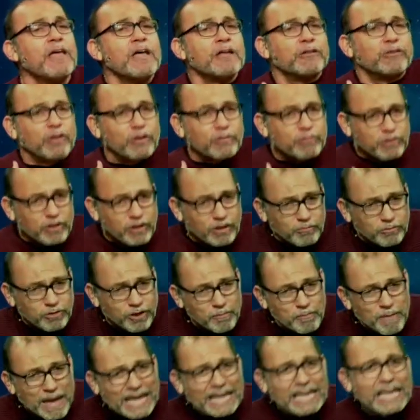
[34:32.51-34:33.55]
to, to, to
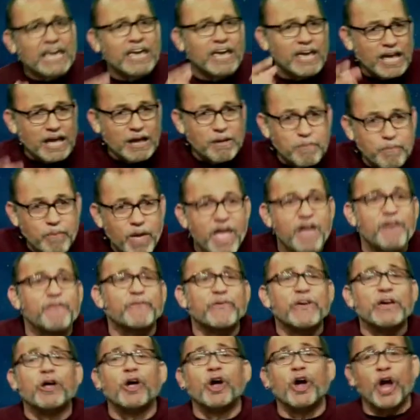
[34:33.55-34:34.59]
make him
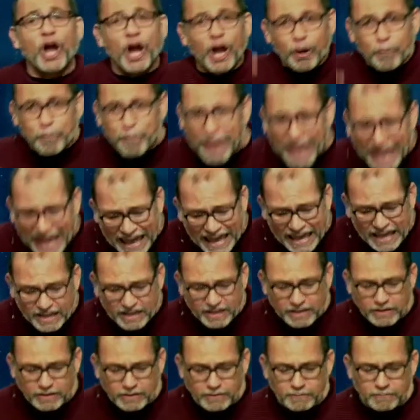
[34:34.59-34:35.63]
feel her
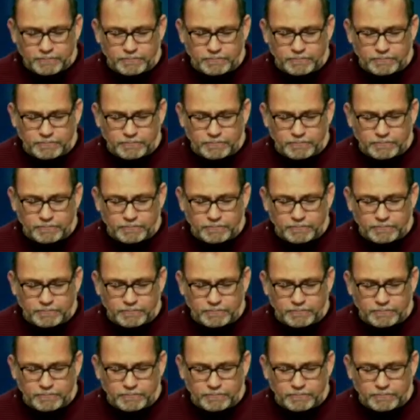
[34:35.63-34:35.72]
pain.